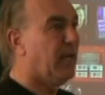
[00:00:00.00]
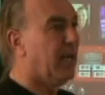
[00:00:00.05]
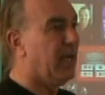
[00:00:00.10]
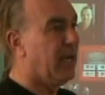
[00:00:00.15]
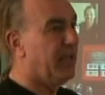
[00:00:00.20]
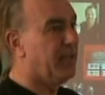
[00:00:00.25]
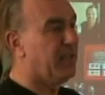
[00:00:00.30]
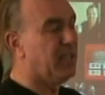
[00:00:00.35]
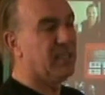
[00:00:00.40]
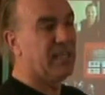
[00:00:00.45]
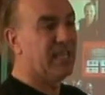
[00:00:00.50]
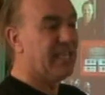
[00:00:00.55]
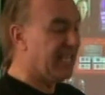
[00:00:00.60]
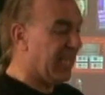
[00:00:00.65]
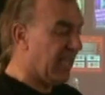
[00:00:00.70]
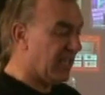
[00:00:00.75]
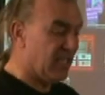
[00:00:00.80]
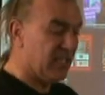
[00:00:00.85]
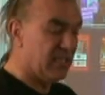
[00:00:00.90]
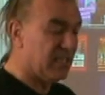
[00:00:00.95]
And you can
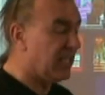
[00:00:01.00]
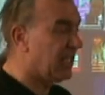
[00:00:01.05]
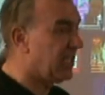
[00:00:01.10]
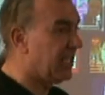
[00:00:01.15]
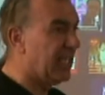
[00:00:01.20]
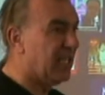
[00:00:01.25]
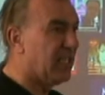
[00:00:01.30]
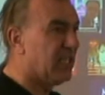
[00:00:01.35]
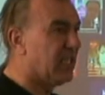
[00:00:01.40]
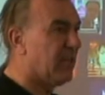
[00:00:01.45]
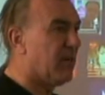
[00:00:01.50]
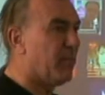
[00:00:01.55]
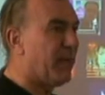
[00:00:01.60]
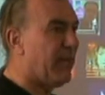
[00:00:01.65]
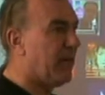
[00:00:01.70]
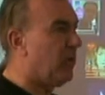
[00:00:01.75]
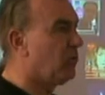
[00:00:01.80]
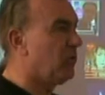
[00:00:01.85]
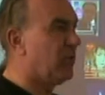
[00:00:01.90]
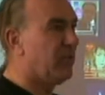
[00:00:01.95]
get the distillers, they're
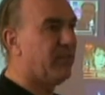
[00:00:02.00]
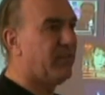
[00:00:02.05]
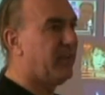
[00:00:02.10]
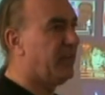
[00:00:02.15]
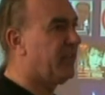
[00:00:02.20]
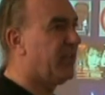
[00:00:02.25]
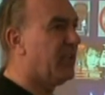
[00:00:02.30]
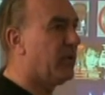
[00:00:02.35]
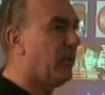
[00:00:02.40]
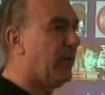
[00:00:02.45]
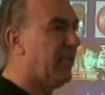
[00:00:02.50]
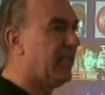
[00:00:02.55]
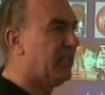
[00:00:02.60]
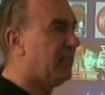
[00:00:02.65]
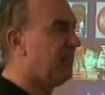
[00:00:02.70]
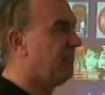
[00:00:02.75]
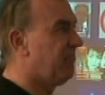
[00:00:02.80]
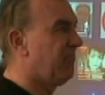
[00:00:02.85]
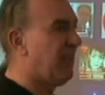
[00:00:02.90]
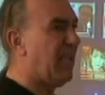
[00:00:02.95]
about 150 quid,
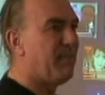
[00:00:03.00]
yeah,